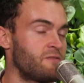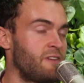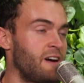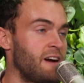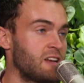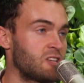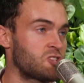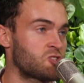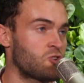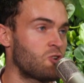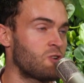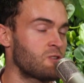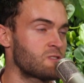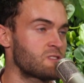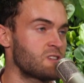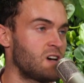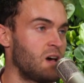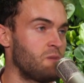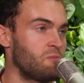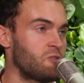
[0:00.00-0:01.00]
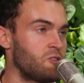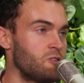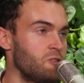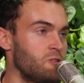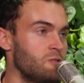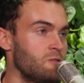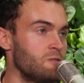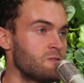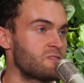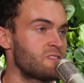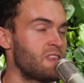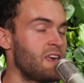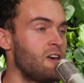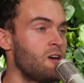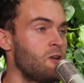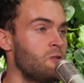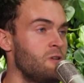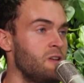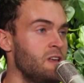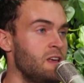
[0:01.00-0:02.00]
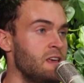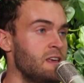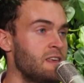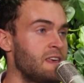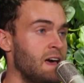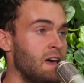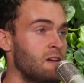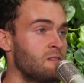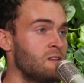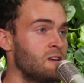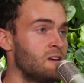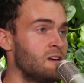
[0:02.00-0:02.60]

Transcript: very strong time cues, they only get